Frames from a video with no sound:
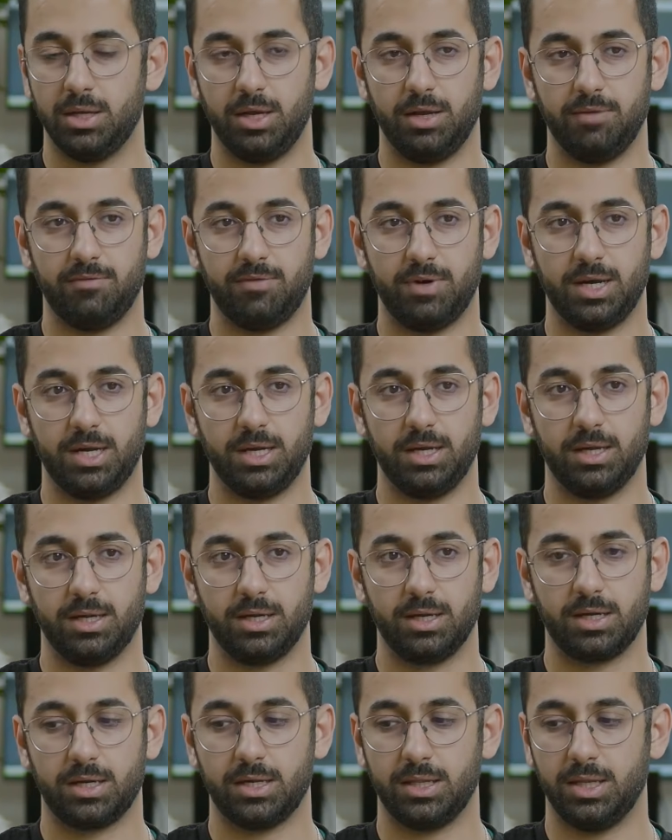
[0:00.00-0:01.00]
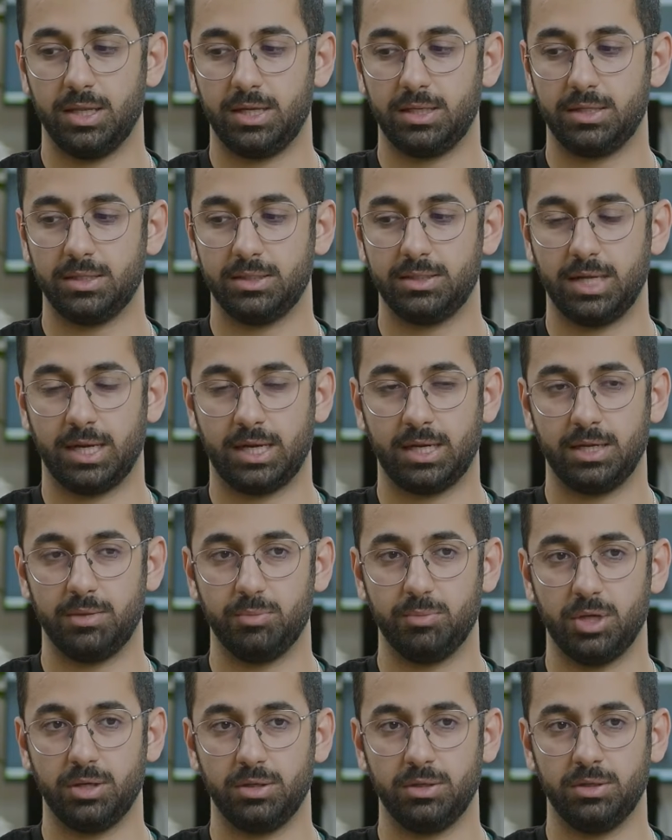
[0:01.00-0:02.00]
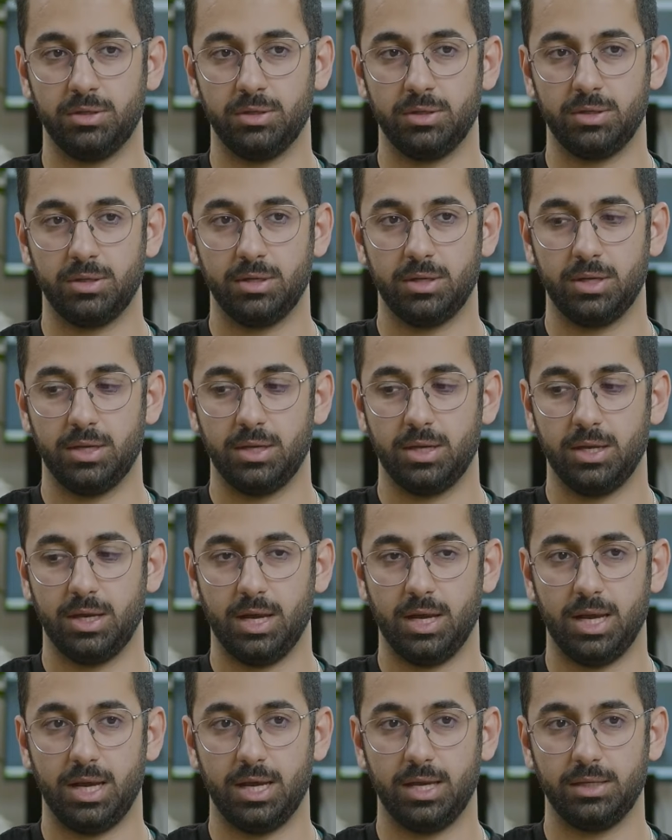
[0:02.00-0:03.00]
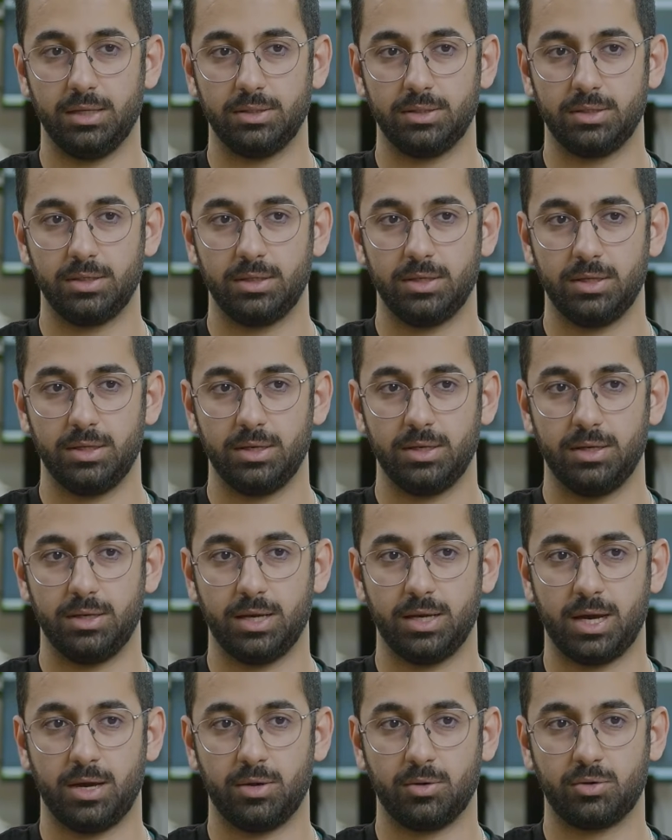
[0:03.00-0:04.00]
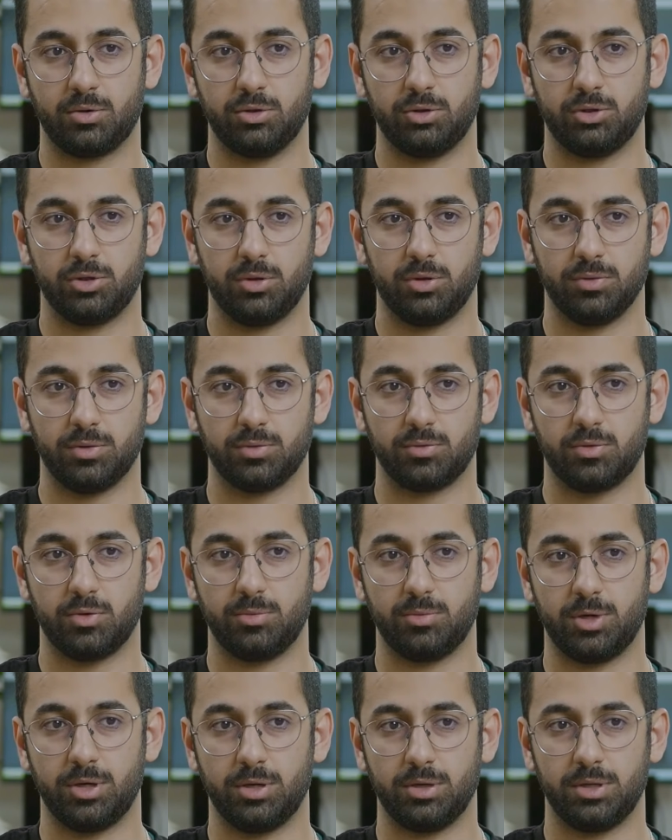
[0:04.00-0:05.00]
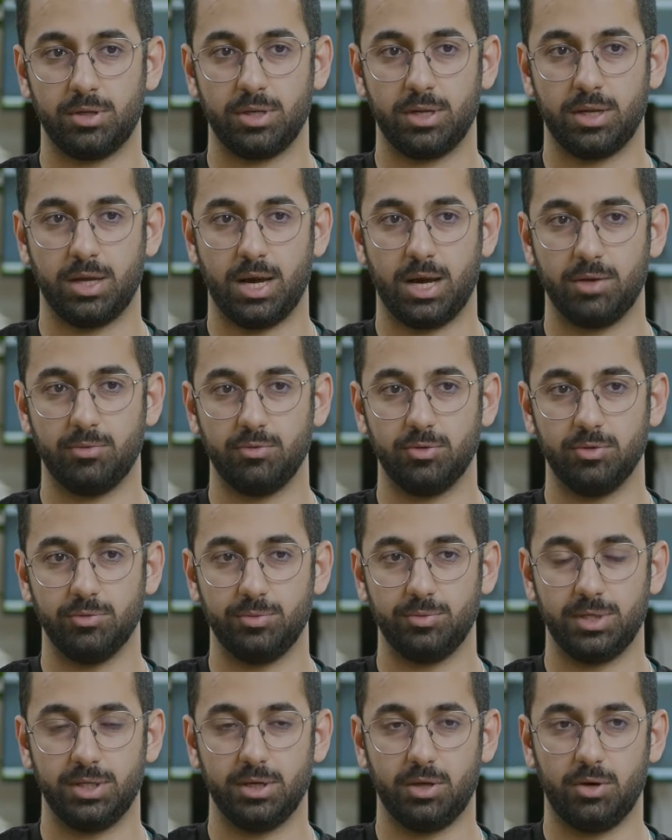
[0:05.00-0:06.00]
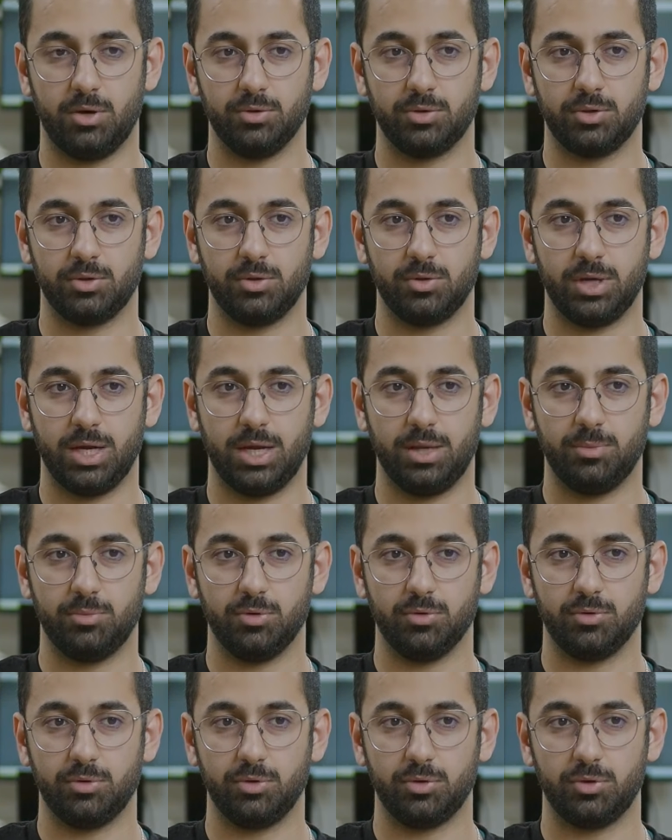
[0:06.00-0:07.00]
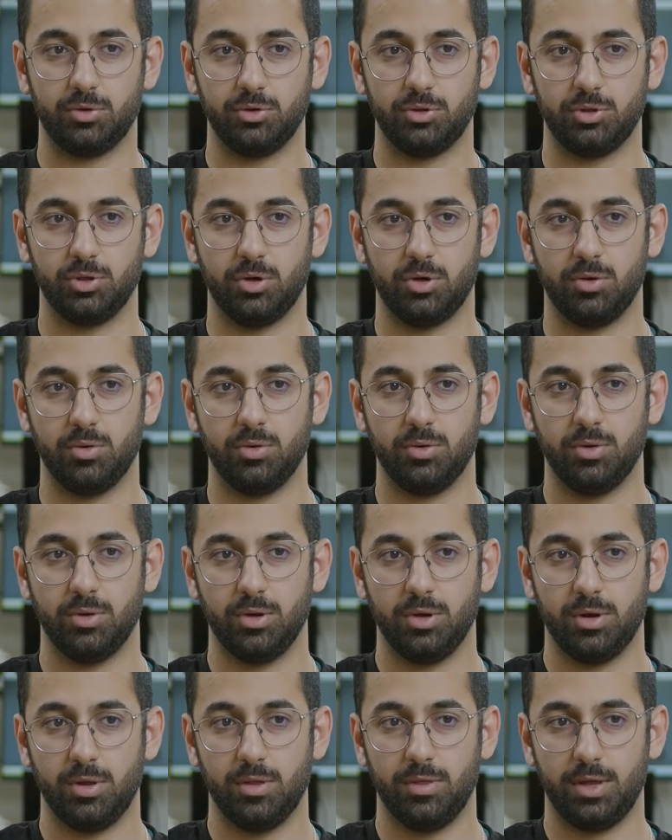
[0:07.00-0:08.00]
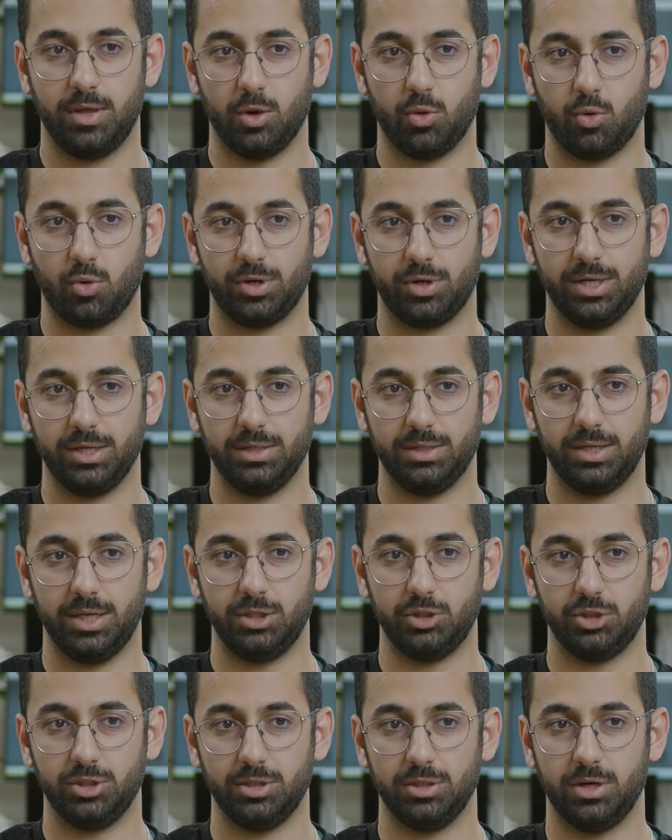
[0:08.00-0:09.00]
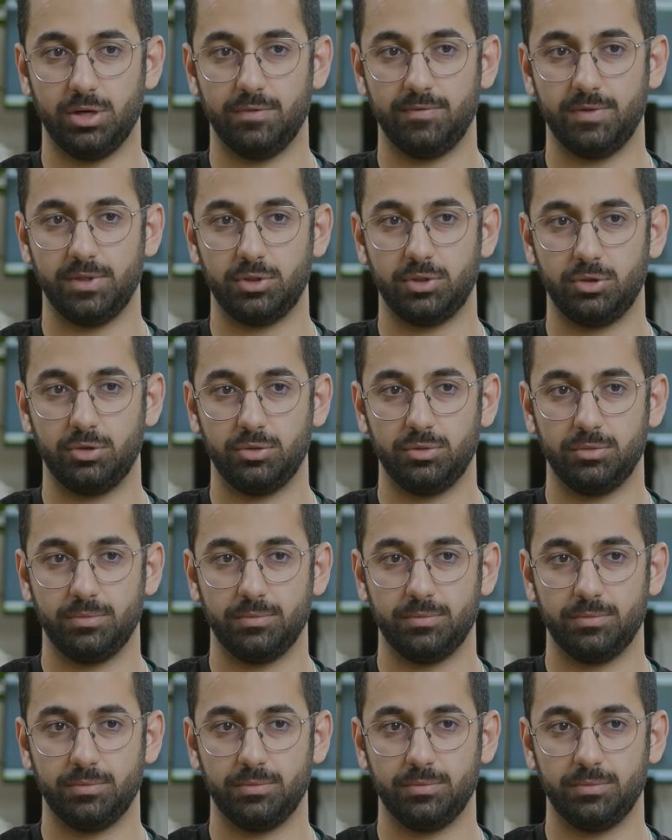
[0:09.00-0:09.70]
If I click the second button and now control the robot, I will be also able to control the orientation of it too.